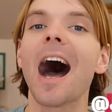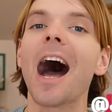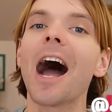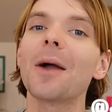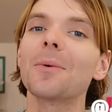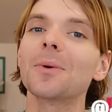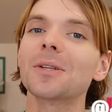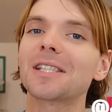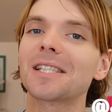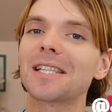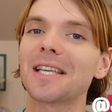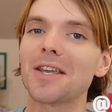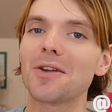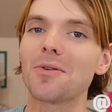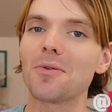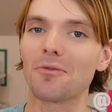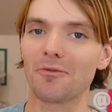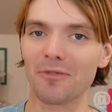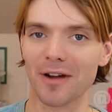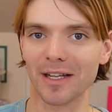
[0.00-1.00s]
I will see
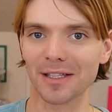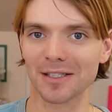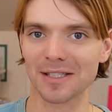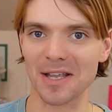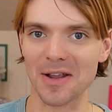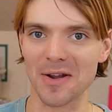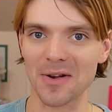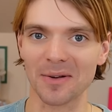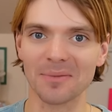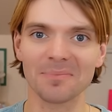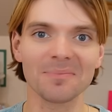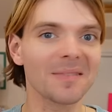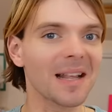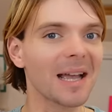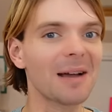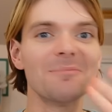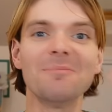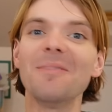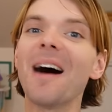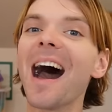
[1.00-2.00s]
you real soon.
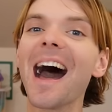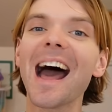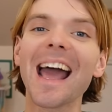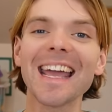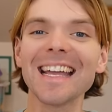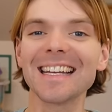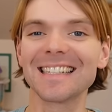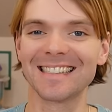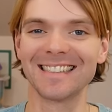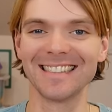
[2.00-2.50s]
Bye!